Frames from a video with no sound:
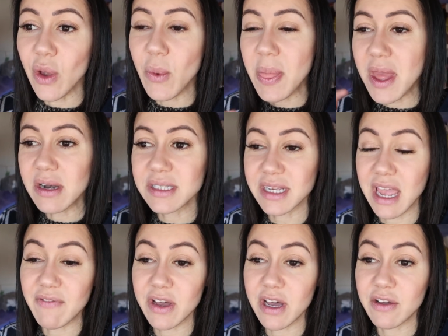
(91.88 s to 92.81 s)
when they're
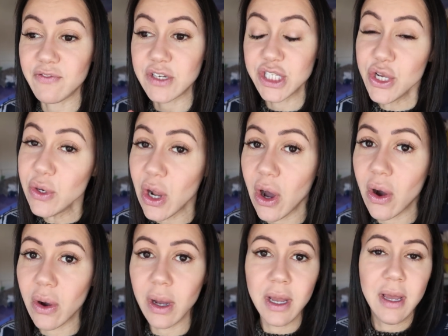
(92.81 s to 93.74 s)
together for too
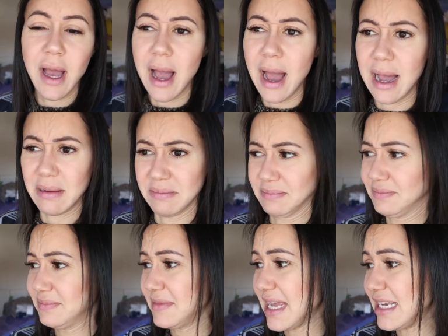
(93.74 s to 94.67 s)
long,
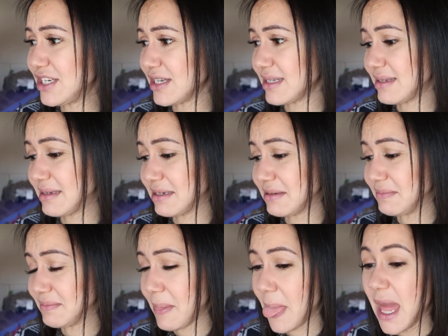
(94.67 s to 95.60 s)
they just
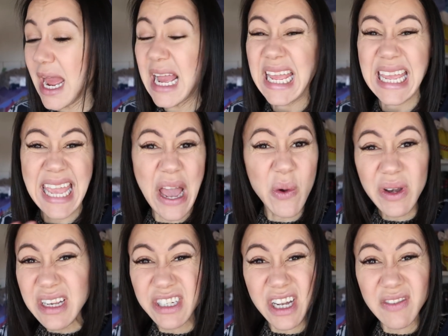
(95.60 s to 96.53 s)
get
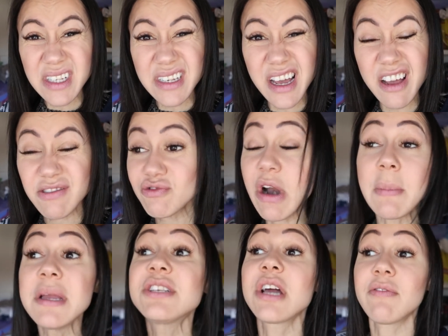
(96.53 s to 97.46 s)
on each other's nerves,
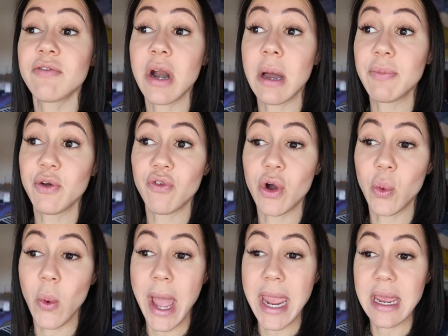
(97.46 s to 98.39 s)
rub each other up the
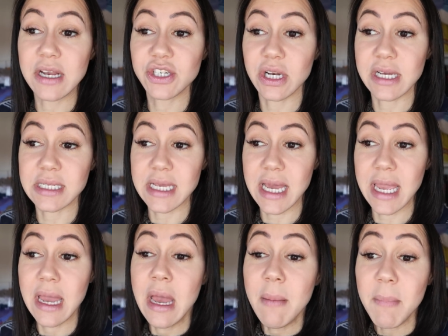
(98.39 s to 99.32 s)
wrong way, shall I
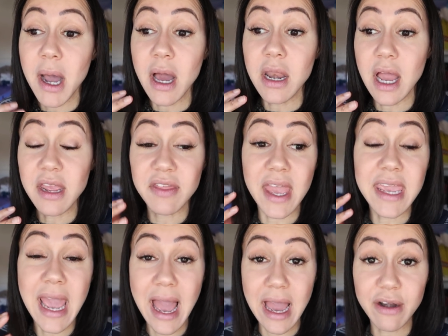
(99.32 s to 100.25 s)
say. But like, they
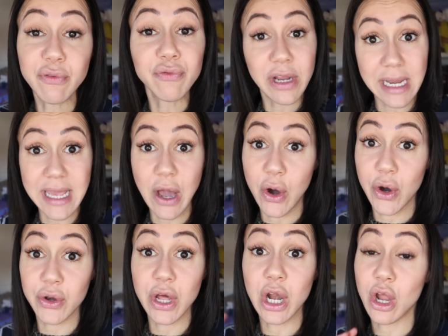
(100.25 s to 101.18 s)
can really get
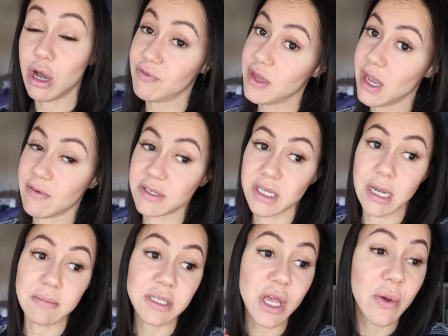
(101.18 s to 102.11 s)
on a lot of the other
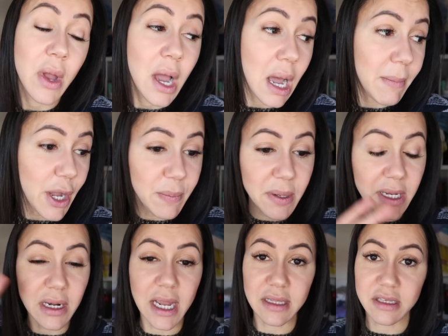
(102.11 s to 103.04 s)
time. So I'm
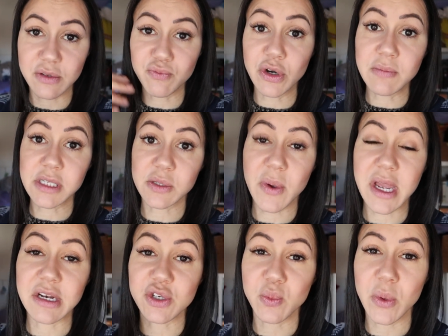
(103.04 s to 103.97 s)
hoping like the room
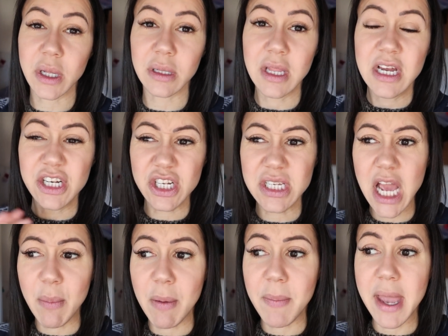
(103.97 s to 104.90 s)
switch will just
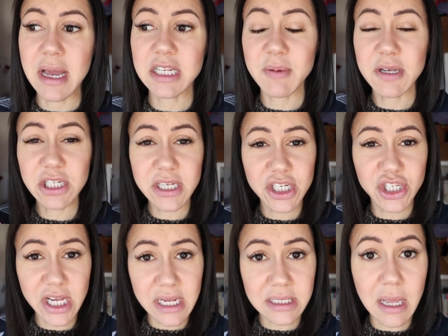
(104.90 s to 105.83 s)
help a bit, especially as
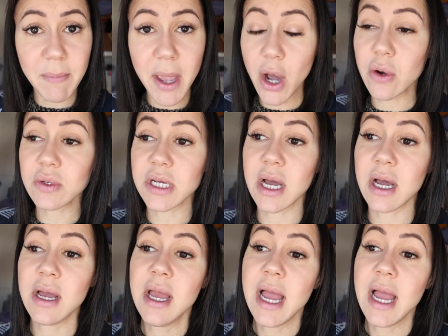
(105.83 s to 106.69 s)
Jean's a bit older,